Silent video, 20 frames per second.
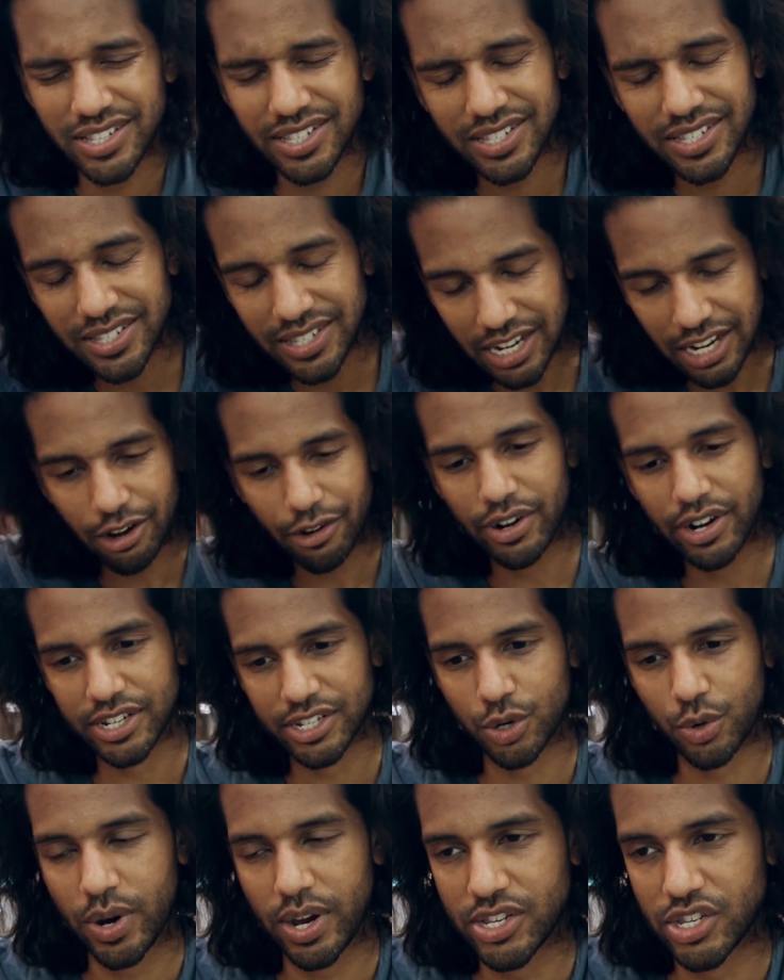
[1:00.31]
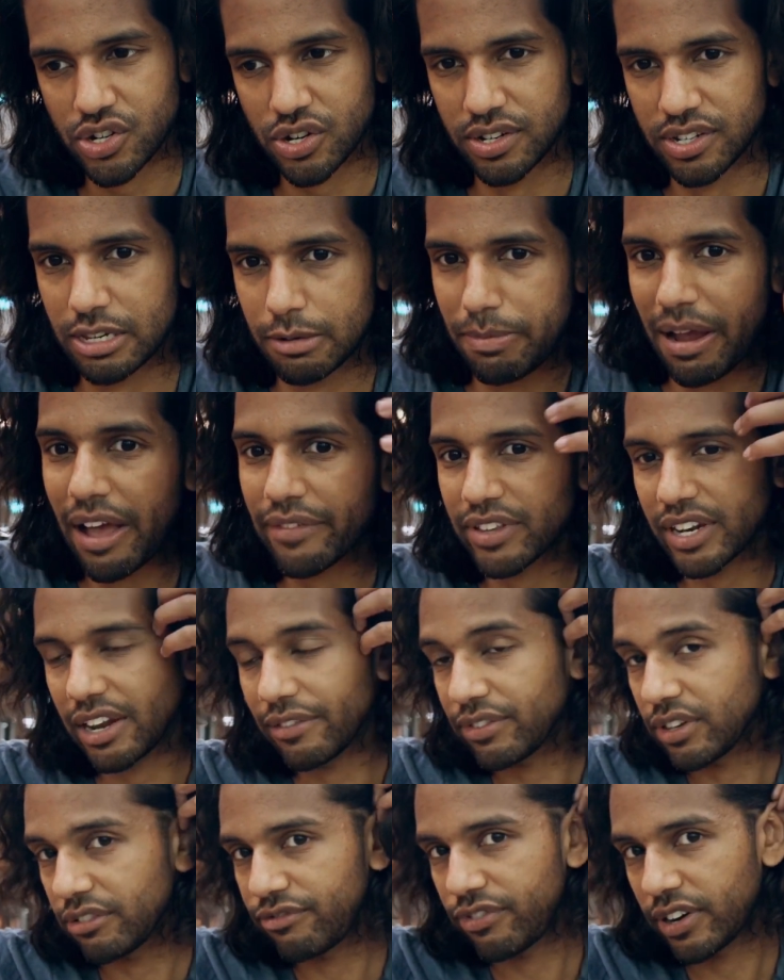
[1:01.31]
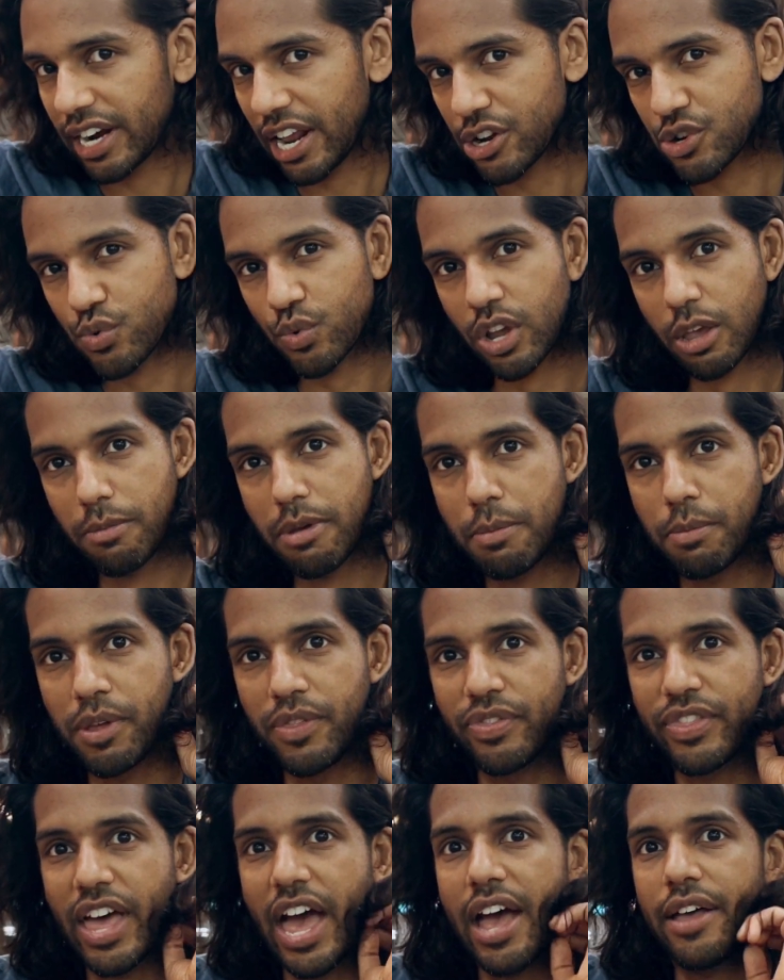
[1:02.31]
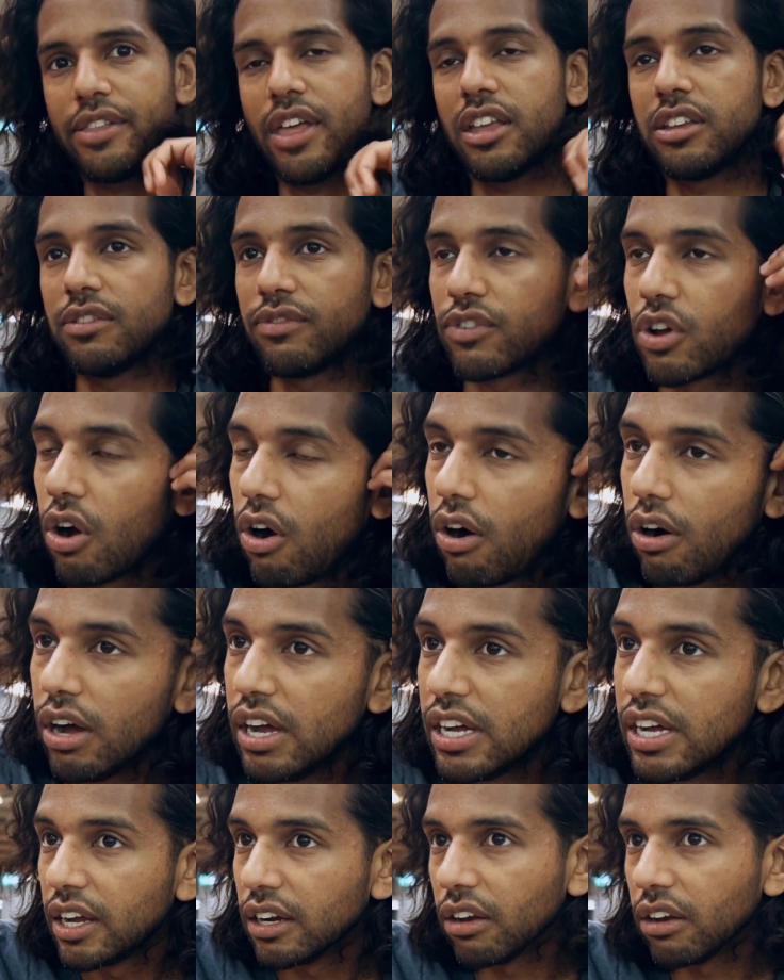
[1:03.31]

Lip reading: serious questions about the level of financial commitment that you've got.